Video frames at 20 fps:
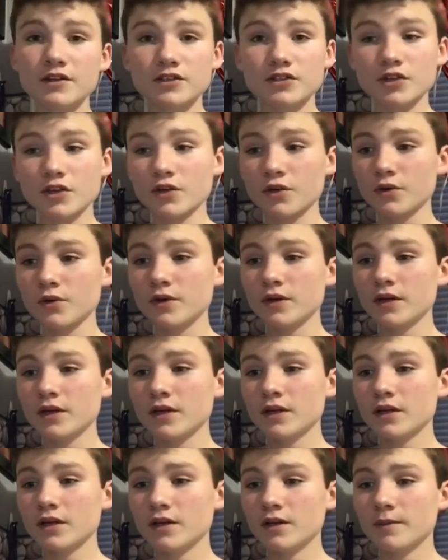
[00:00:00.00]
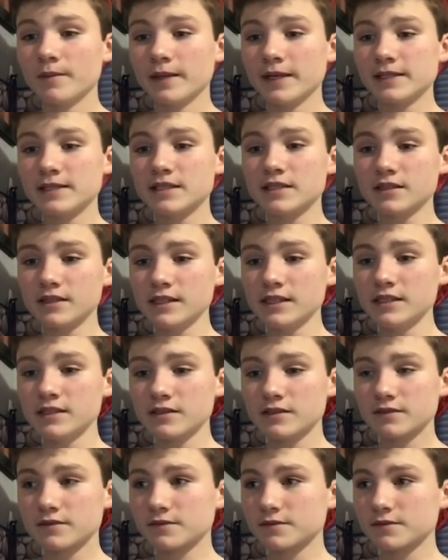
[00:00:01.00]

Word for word: So, basically,